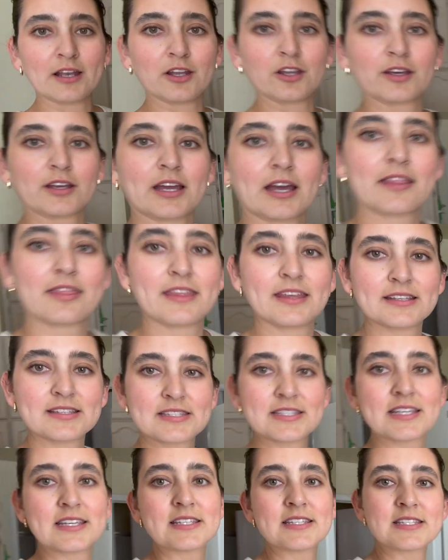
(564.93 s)
look,
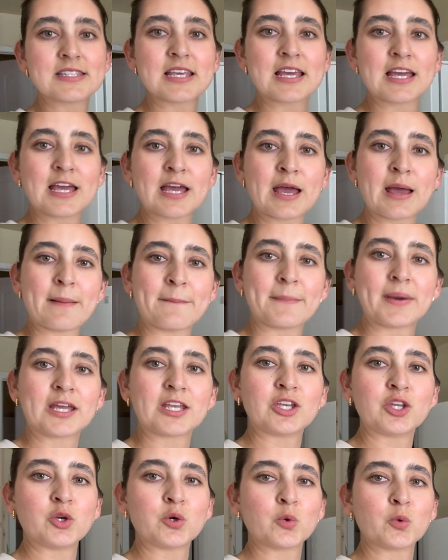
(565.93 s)
this is my
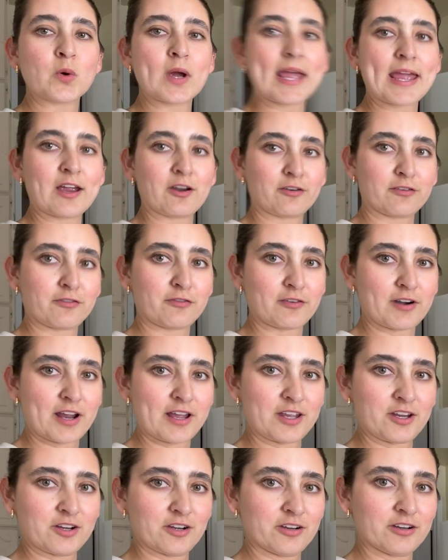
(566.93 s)
new air
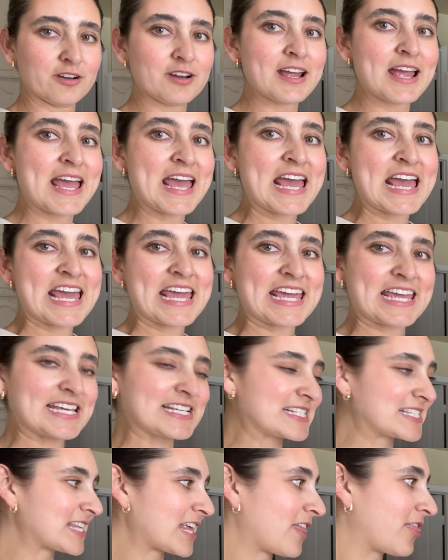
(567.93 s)
fryer.
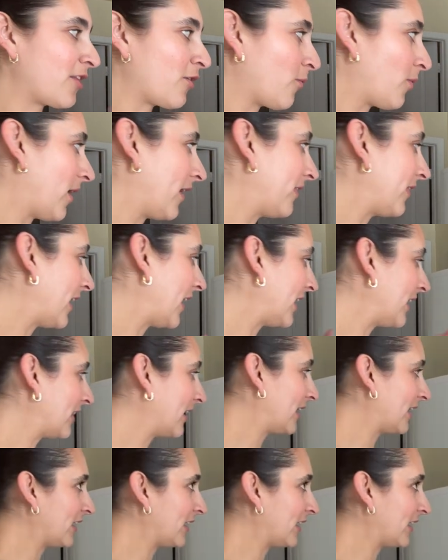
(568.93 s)
Is the one that